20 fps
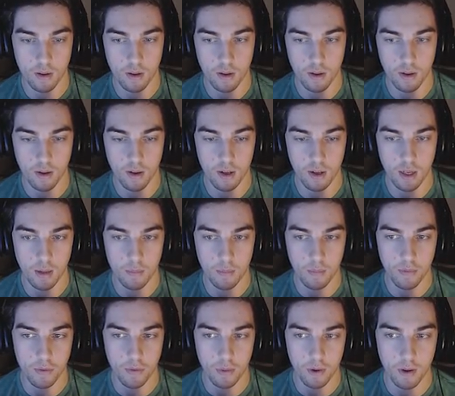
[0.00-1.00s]
Um,
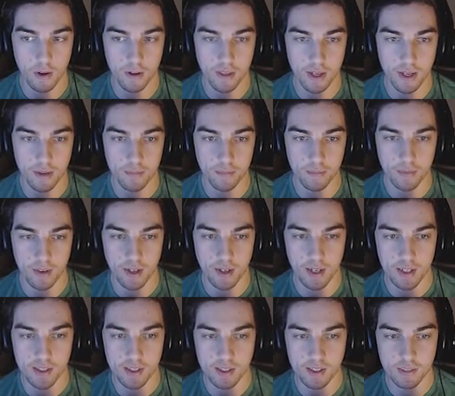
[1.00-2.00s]
before we look at that,
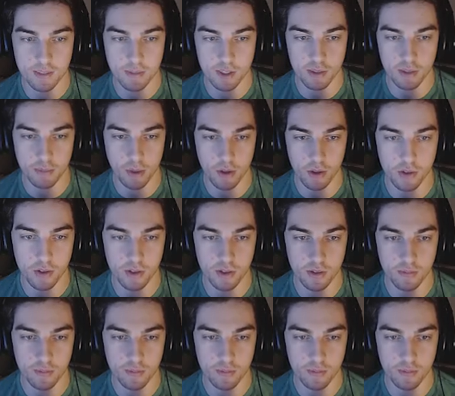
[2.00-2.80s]
let's smash some boxes.